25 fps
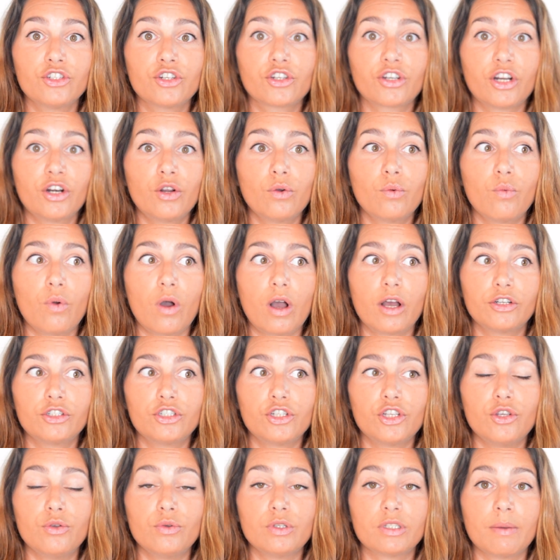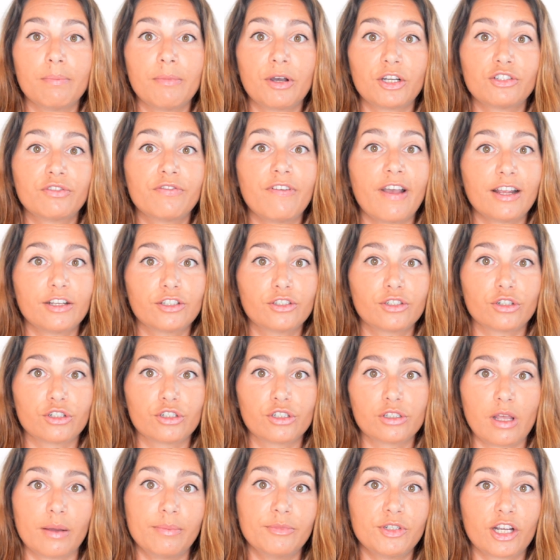You're gonna want to use a much faster
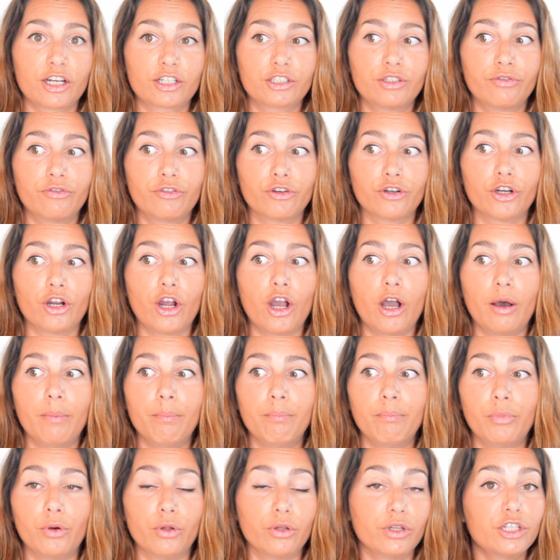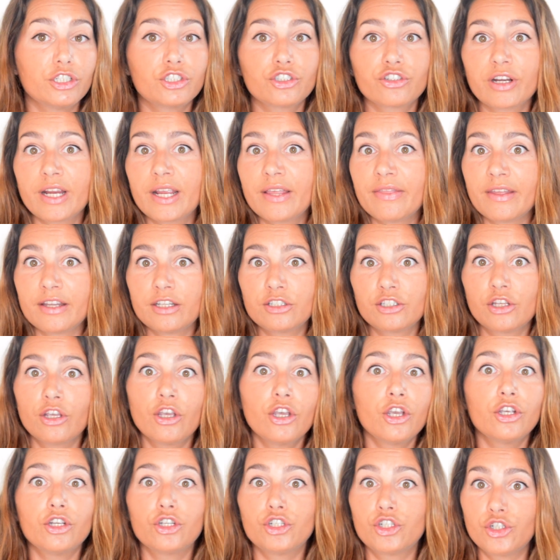subject for a bullet train that's
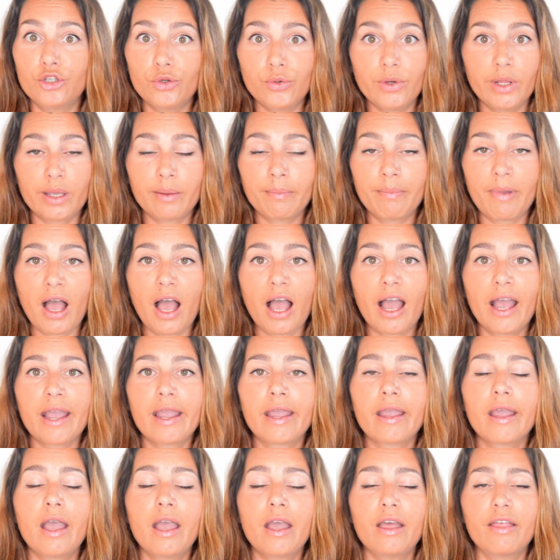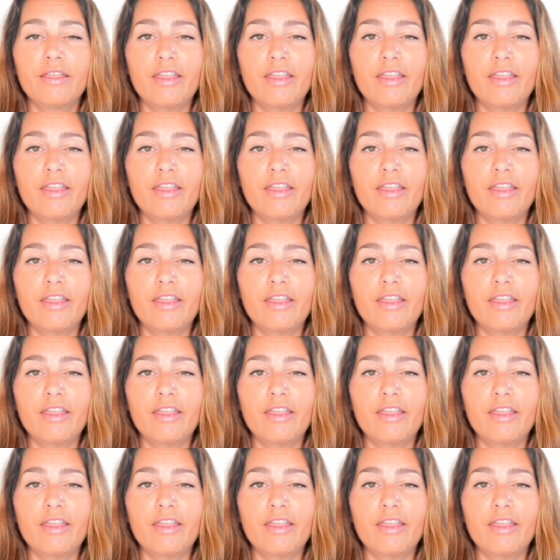shooting by